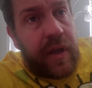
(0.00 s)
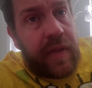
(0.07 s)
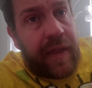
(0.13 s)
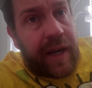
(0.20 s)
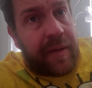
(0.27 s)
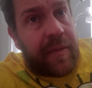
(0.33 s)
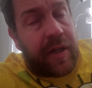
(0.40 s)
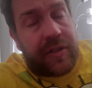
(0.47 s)
that
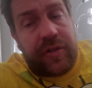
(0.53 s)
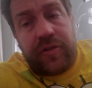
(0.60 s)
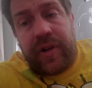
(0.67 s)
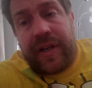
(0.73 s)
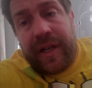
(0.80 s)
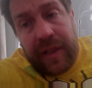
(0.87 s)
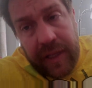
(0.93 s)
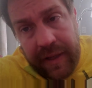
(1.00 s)
I'm also
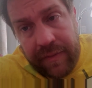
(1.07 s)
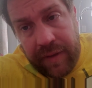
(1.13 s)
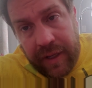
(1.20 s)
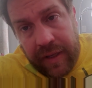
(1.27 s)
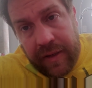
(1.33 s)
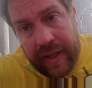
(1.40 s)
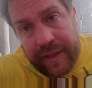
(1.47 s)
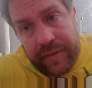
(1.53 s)
trying to live
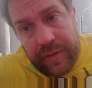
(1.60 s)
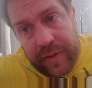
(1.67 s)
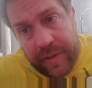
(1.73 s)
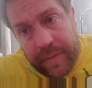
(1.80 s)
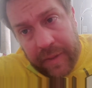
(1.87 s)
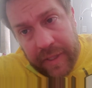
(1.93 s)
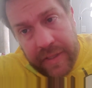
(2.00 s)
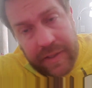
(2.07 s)
in. That's what this
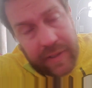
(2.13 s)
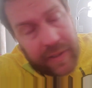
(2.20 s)
place